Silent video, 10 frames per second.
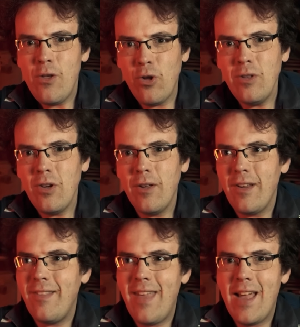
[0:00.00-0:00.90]
Jean Todt
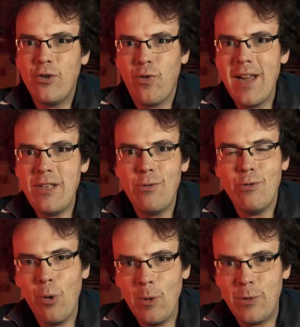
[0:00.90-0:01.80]
is there trying to
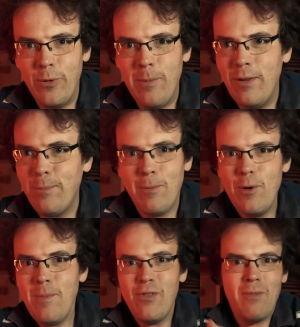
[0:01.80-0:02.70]
talk to Rubens, but
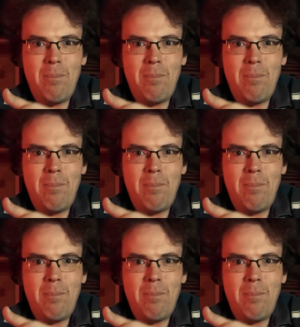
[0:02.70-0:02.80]
Rubens